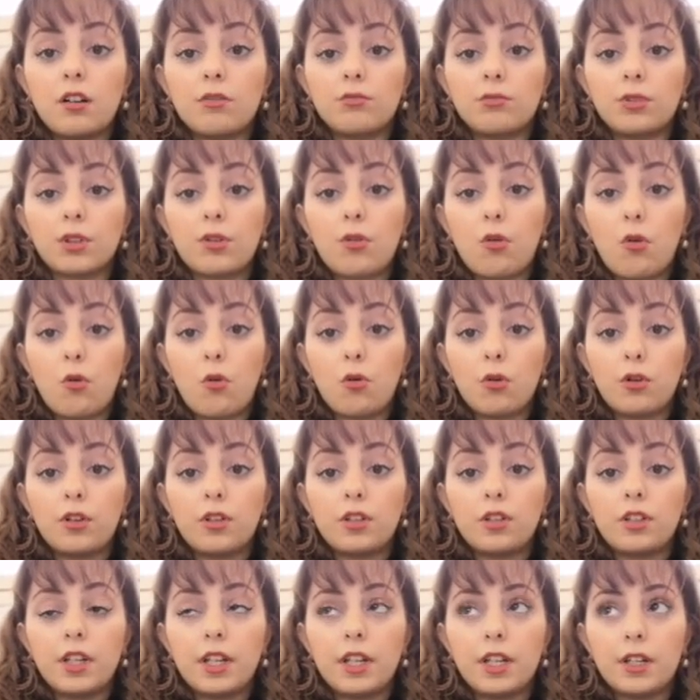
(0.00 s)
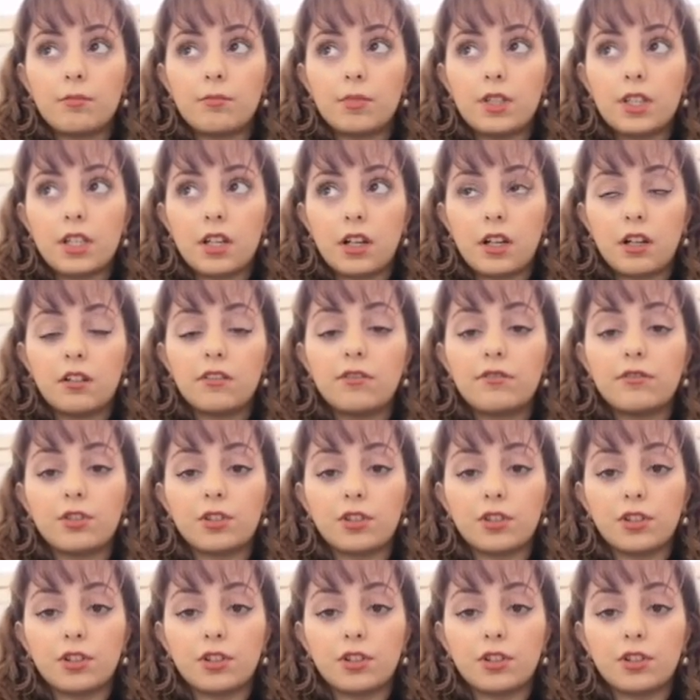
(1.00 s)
record himself or